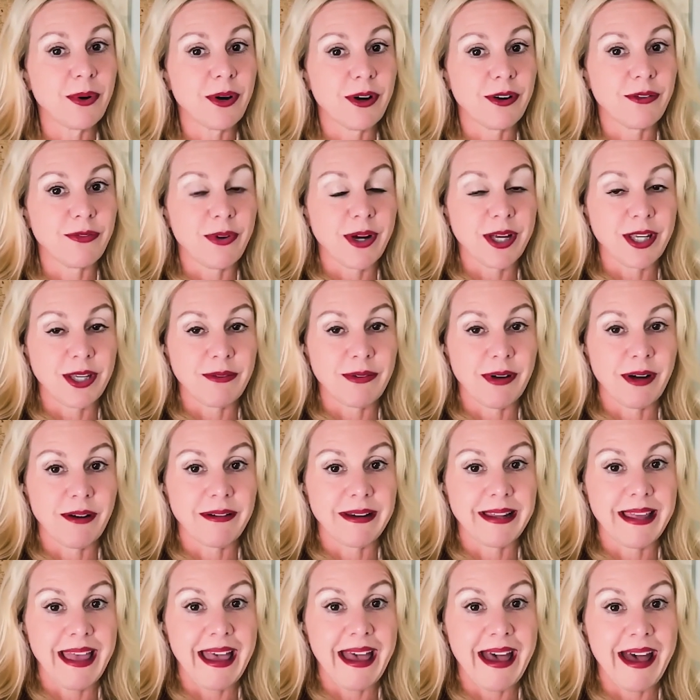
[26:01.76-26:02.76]
more of what you
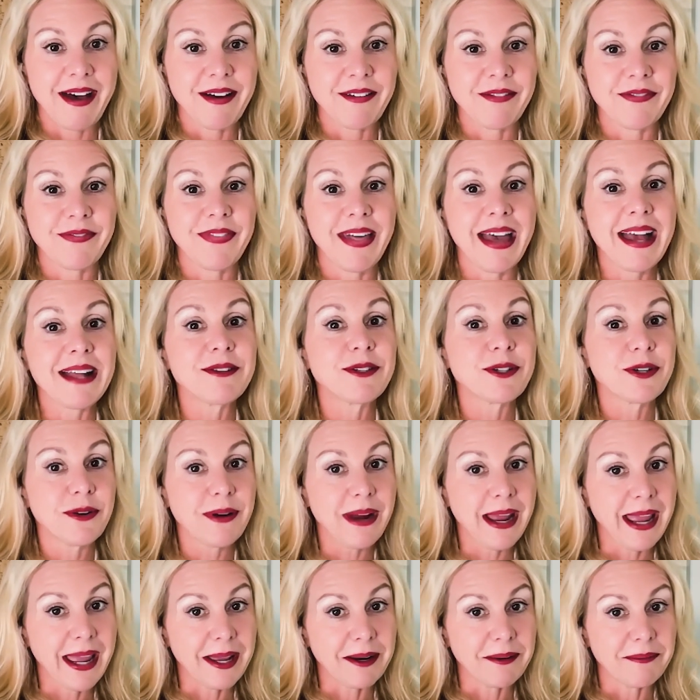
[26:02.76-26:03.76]
already have, that's
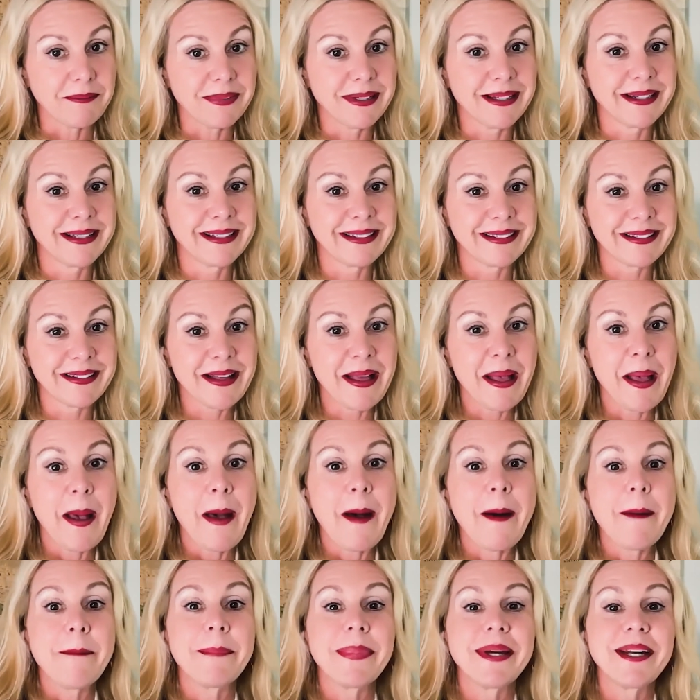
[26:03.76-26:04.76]
great.
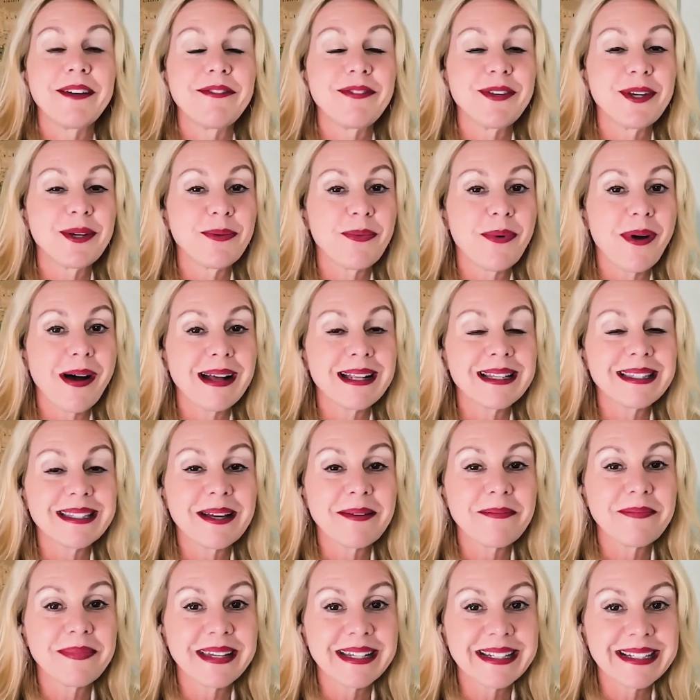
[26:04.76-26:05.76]
But if you want
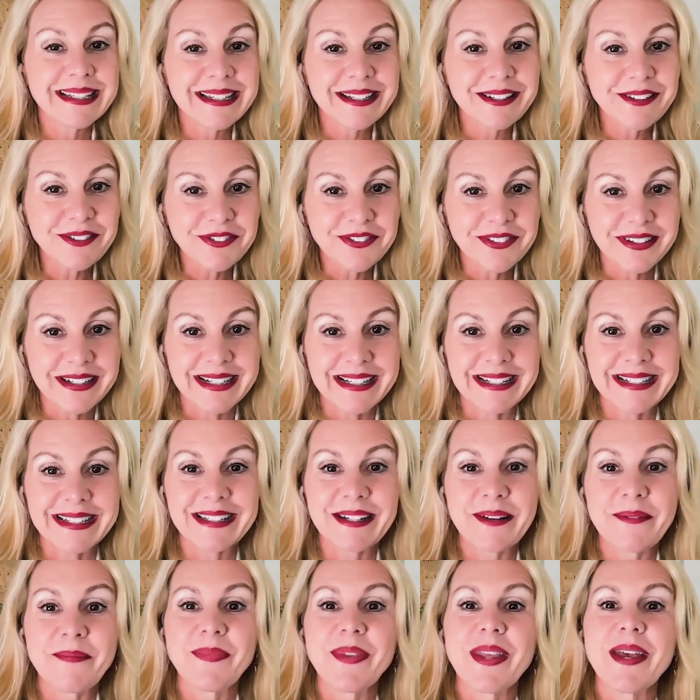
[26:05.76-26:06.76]
something
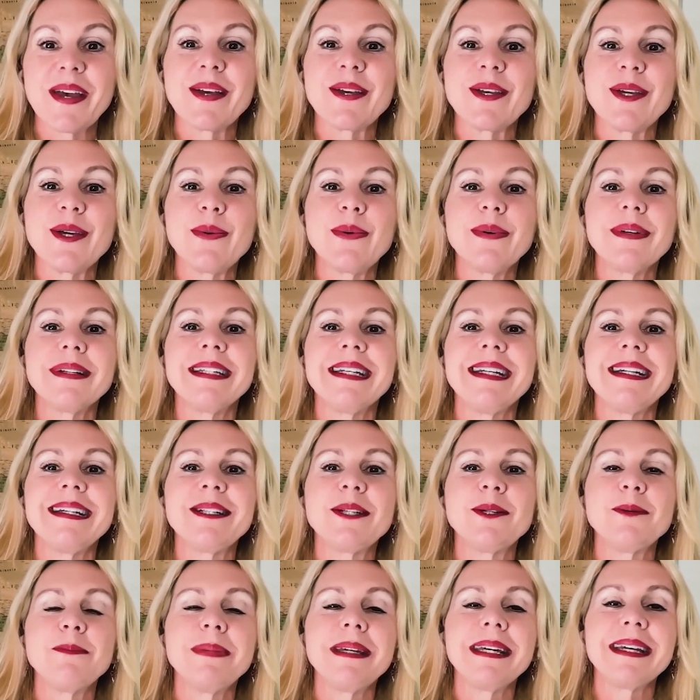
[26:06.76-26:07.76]
different, you will need
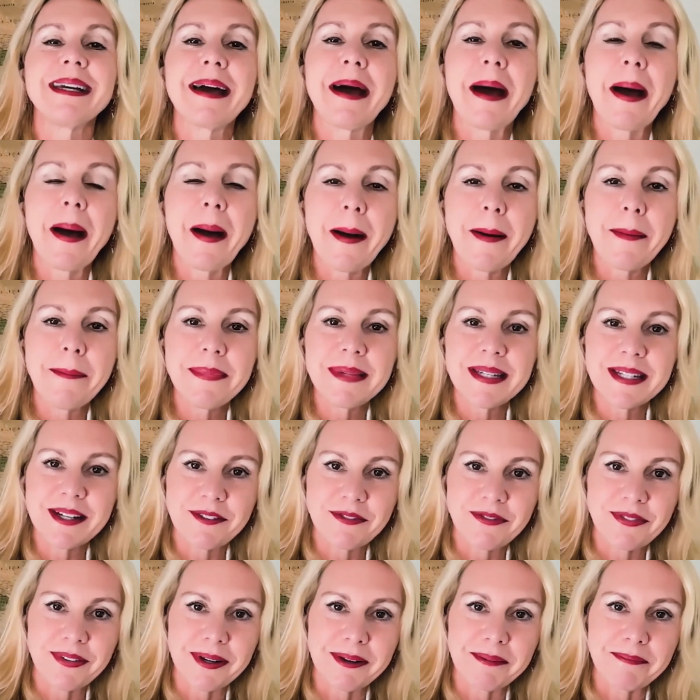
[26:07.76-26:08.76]
to become
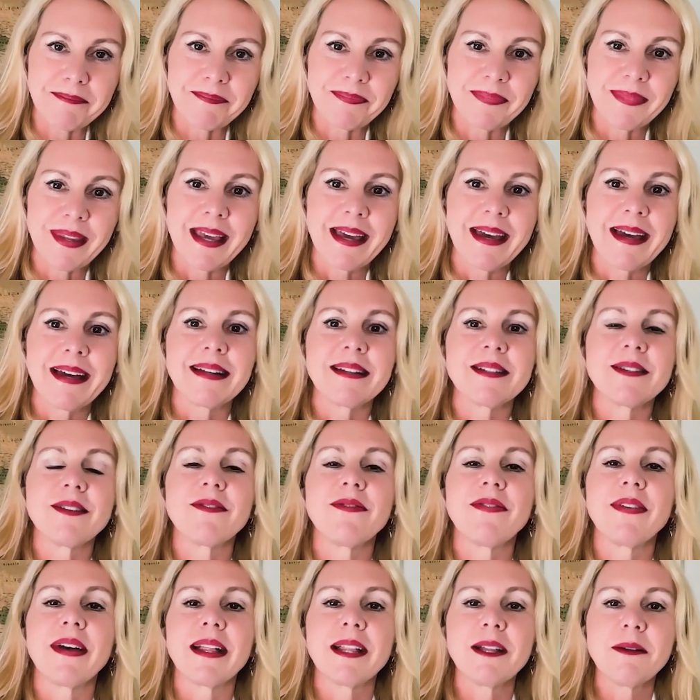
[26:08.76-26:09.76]
different,
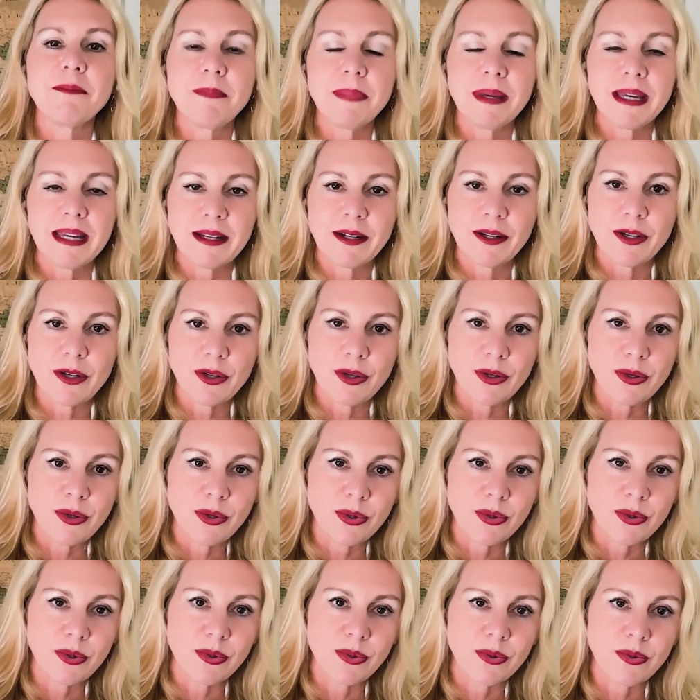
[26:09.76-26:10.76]
developing
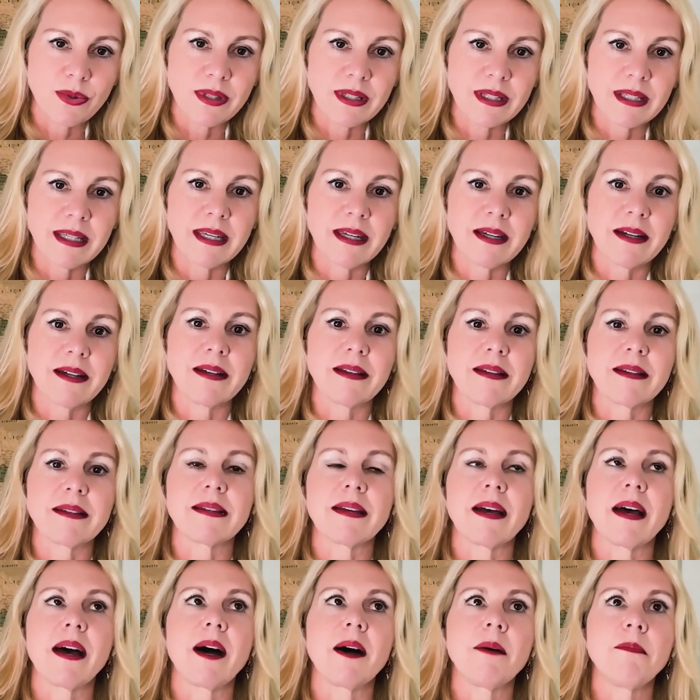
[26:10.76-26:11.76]
new skills,
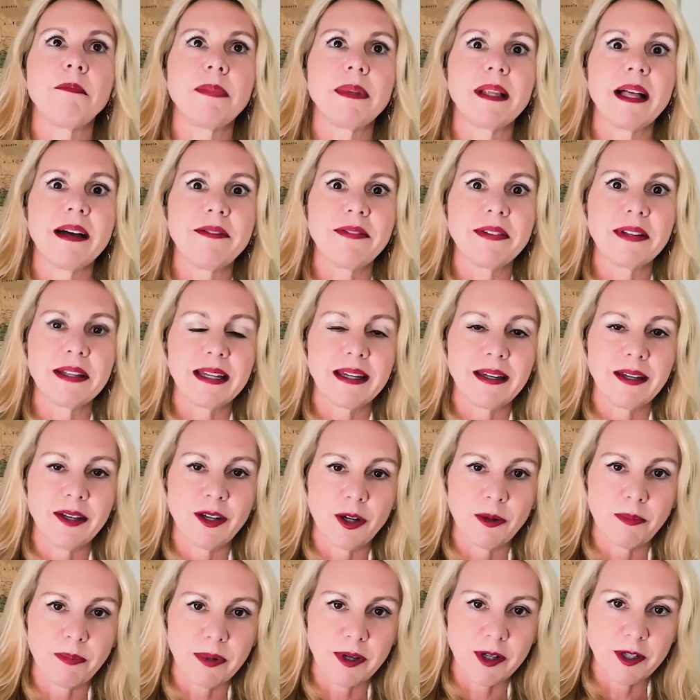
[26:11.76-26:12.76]
up-leveling
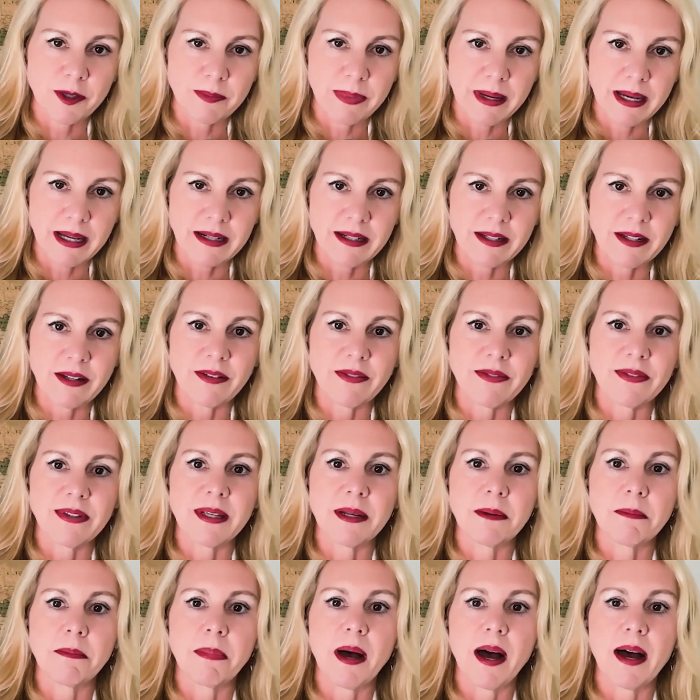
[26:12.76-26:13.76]
your perspectives,
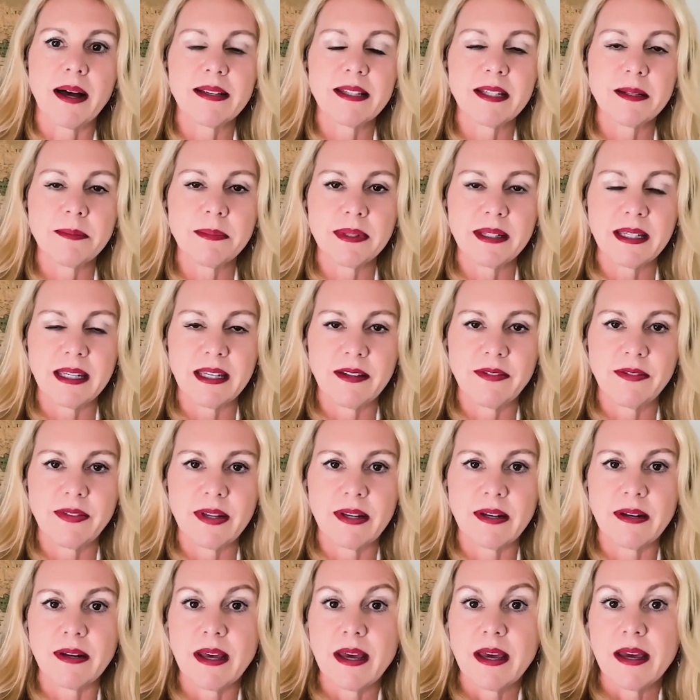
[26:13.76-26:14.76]
and possibly
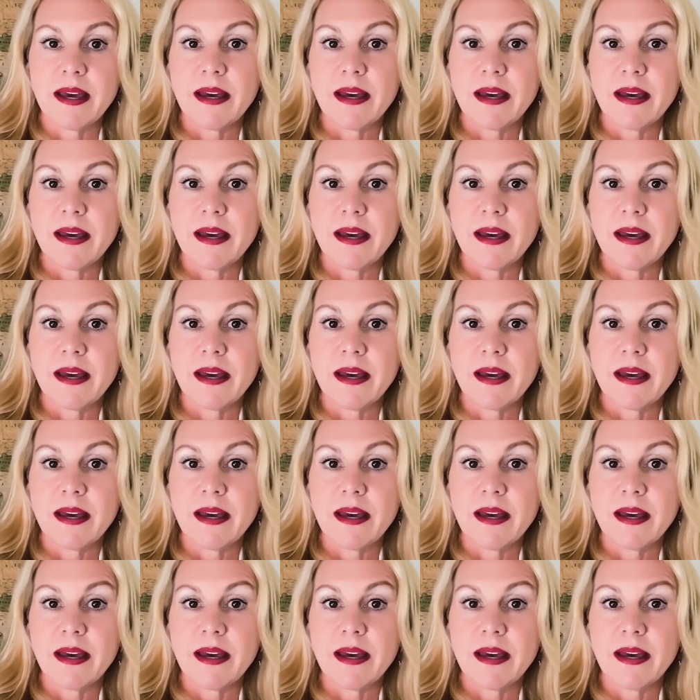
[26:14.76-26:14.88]
even